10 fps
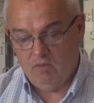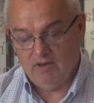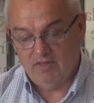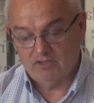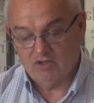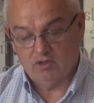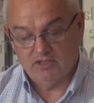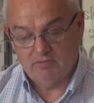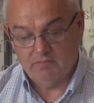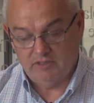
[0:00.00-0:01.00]
one of those
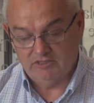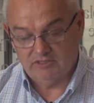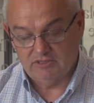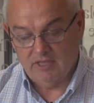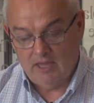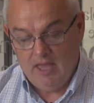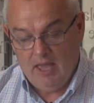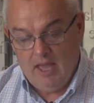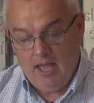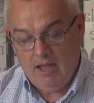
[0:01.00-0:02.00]
content pieces.
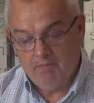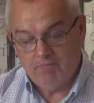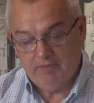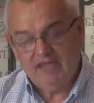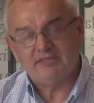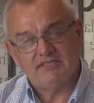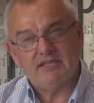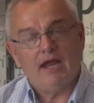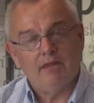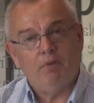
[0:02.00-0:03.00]
But as a
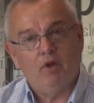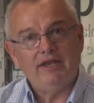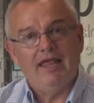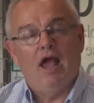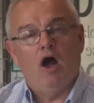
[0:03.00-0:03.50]
starting point,